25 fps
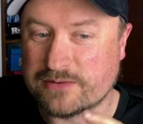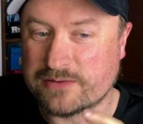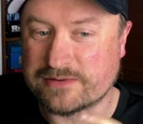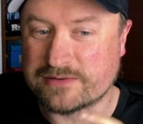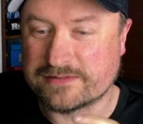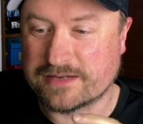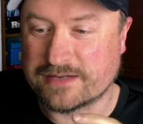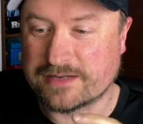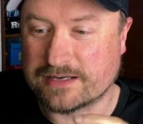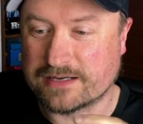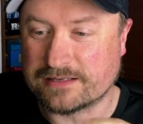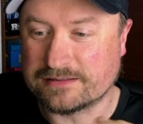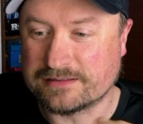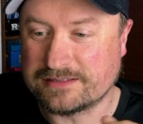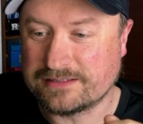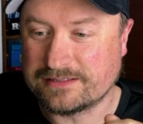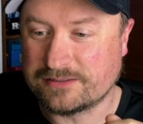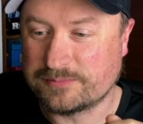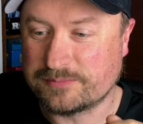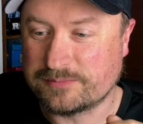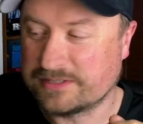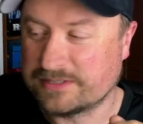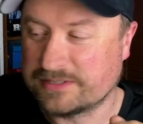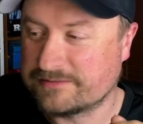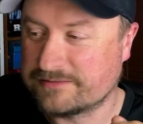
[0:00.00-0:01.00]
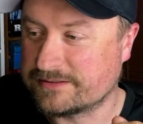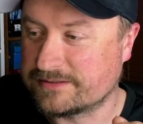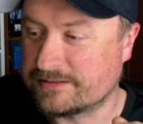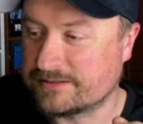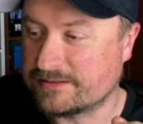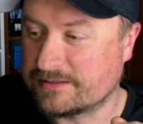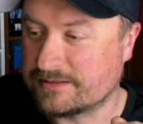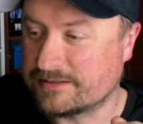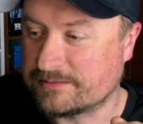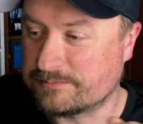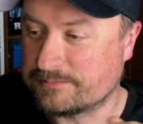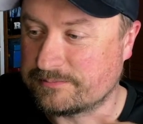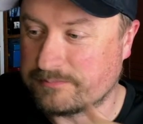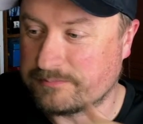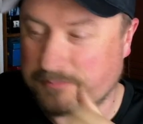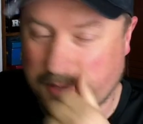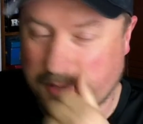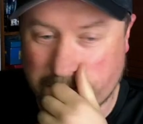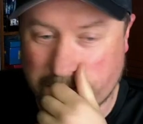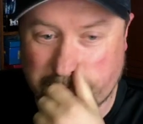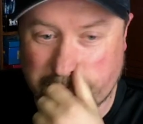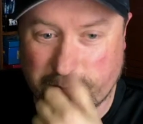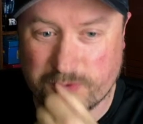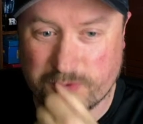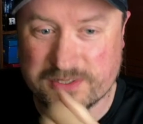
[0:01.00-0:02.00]
we've got a little bit of
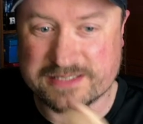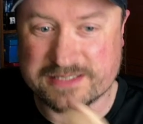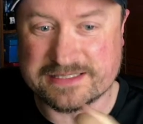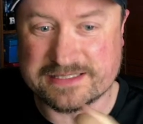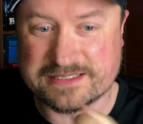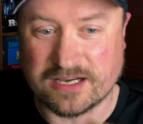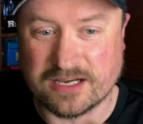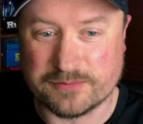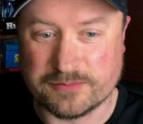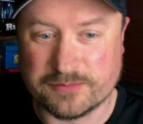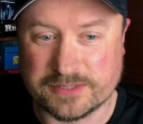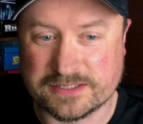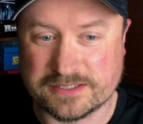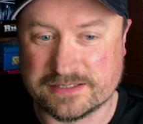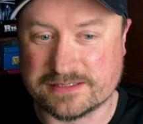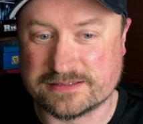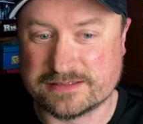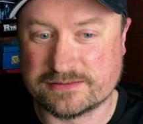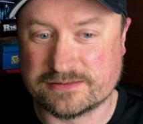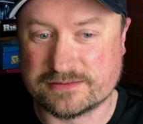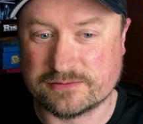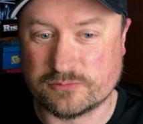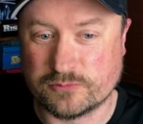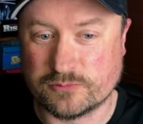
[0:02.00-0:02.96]
a bonus now because